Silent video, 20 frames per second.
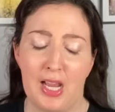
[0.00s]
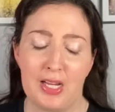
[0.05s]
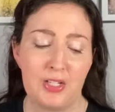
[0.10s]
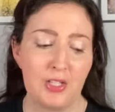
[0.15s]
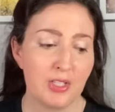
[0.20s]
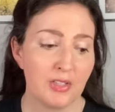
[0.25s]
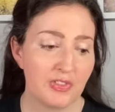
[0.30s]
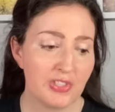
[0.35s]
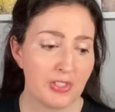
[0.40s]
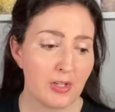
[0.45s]
I
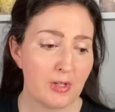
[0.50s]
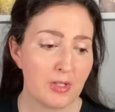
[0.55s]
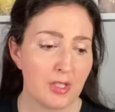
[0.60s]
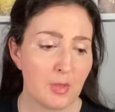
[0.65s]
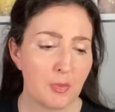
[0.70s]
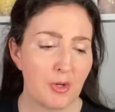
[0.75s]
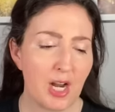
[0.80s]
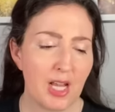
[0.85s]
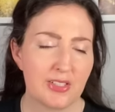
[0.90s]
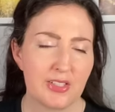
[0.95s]
could have started
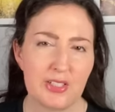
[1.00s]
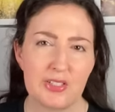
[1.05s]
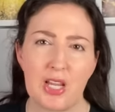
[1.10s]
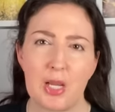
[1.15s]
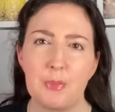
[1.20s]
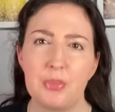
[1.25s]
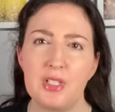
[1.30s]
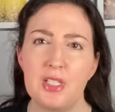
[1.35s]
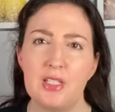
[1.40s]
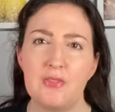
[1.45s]
the process,
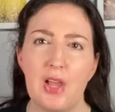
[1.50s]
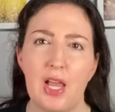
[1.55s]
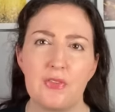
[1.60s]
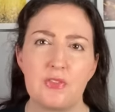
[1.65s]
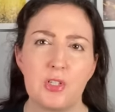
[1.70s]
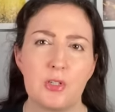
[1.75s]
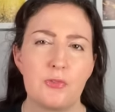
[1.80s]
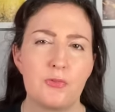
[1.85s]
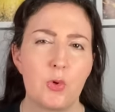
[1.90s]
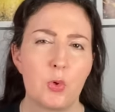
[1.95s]
I believe,
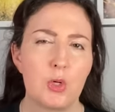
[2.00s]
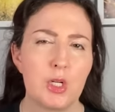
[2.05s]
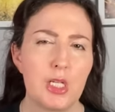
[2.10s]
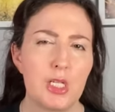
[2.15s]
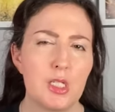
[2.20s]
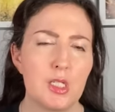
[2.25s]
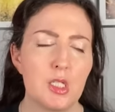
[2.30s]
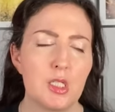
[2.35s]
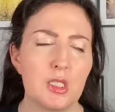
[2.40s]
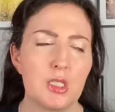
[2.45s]
after 4
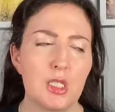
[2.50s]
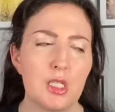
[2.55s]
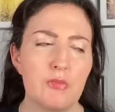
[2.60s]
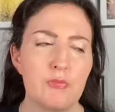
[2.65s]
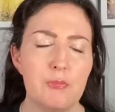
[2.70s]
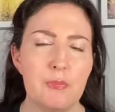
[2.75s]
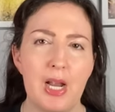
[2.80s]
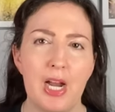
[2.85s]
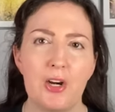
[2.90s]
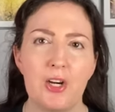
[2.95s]
years
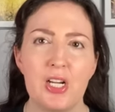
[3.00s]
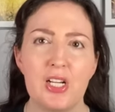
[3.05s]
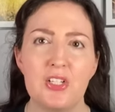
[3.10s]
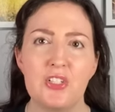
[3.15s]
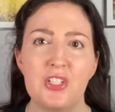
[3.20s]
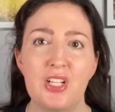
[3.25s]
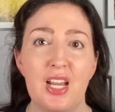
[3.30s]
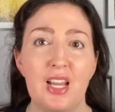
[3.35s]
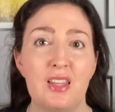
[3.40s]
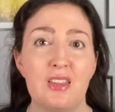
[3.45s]
of marriage,